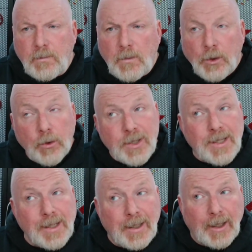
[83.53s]
You're
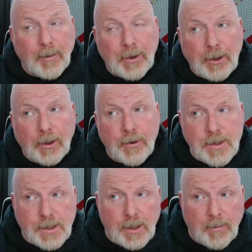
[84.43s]
seeing it, but you don't
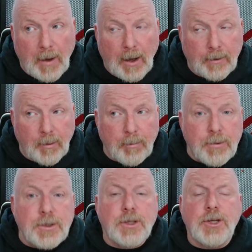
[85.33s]
see about the
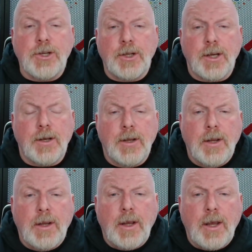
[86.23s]
positioning
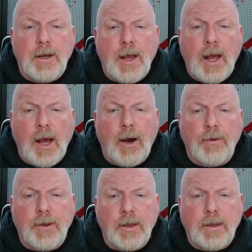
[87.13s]
in how
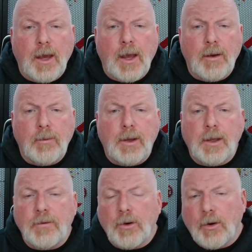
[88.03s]
they get where
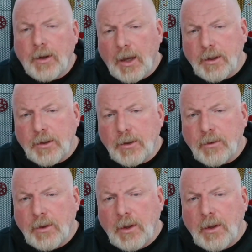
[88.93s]
they've got to get to.
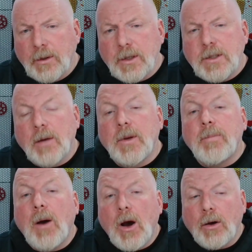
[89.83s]
There's so many
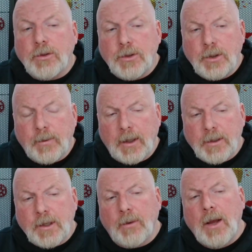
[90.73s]
parts to
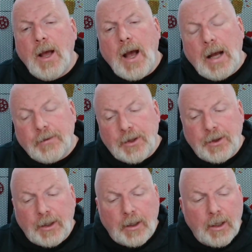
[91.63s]
it. So have a
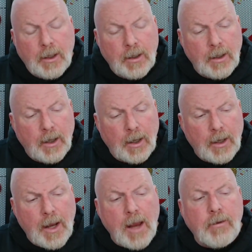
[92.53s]
think,
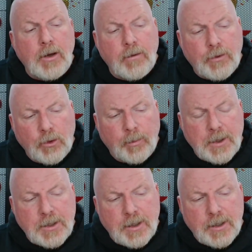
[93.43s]
an area of your
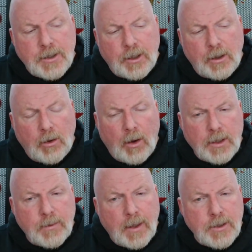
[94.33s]
business that you'd like
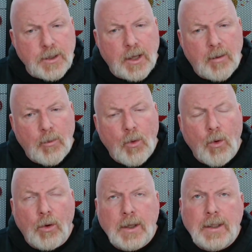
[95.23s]
to engineer
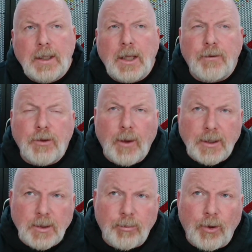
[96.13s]
more. If you
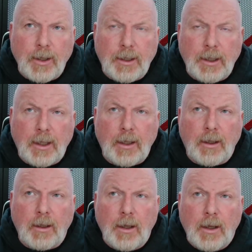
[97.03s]
had to break it in